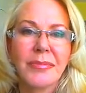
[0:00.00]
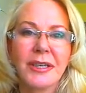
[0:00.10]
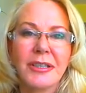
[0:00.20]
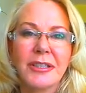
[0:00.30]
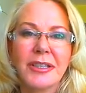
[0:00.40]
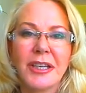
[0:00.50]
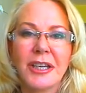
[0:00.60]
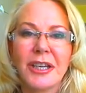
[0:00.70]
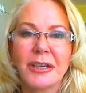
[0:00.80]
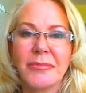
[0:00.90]
But
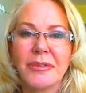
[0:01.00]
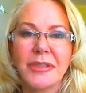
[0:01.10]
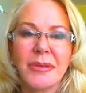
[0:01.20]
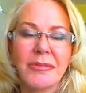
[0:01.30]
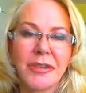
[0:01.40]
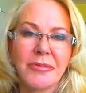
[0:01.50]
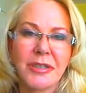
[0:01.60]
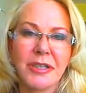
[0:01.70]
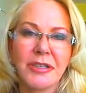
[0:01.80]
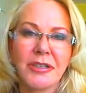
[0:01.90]

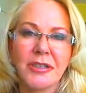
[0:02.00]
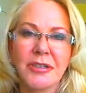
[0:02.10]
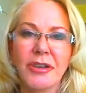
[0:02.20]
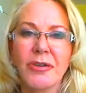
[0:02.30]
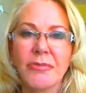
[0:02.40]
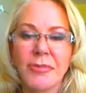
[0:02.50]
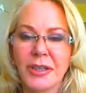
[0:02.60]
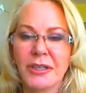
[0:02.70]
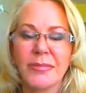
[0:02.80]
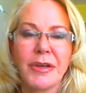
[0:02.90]
sometimes things are just not
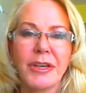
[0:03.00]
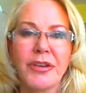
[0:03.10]
meant to be.